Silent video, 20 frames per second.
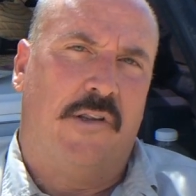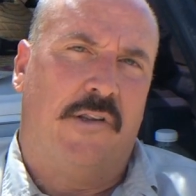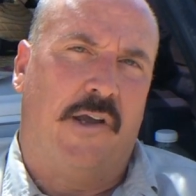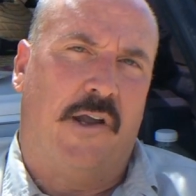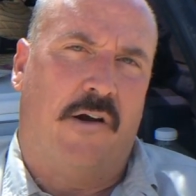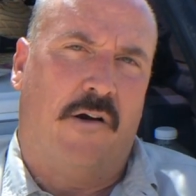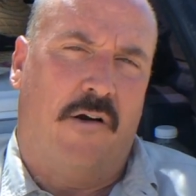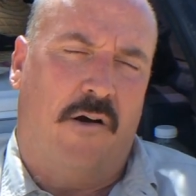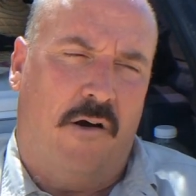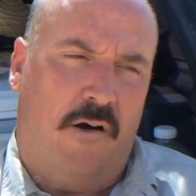
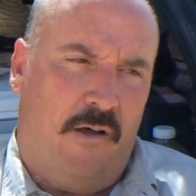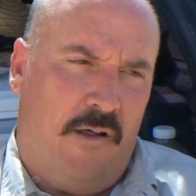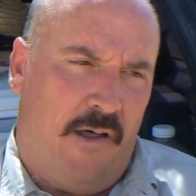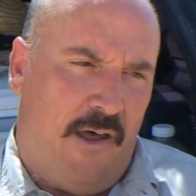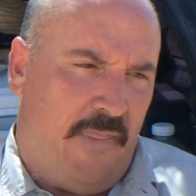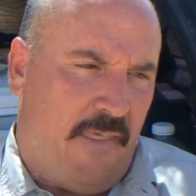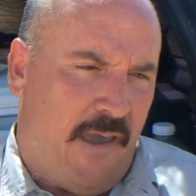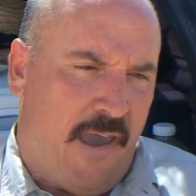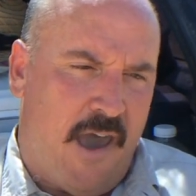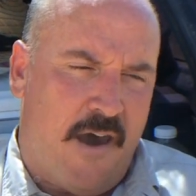They
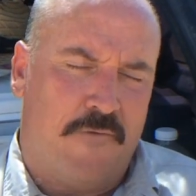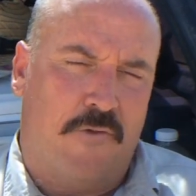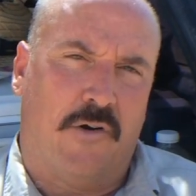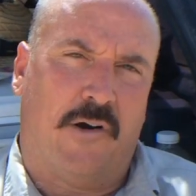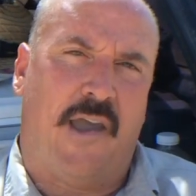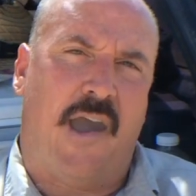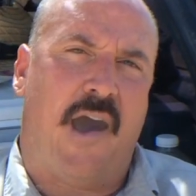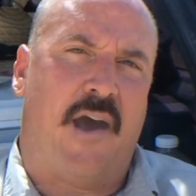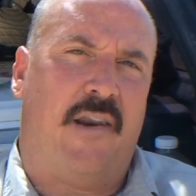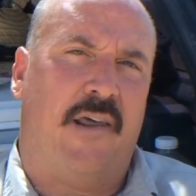have
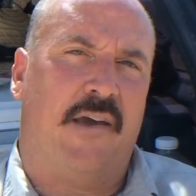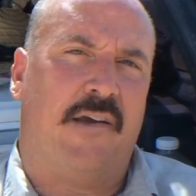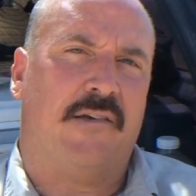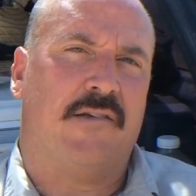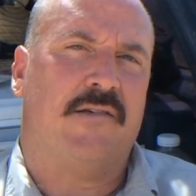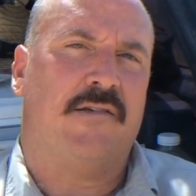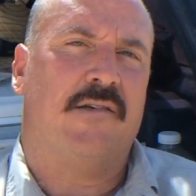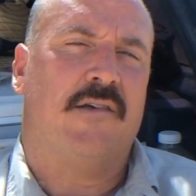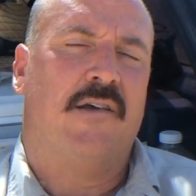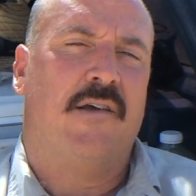
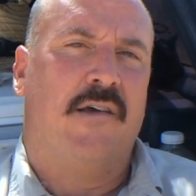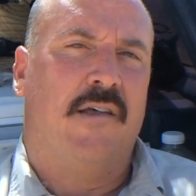organics.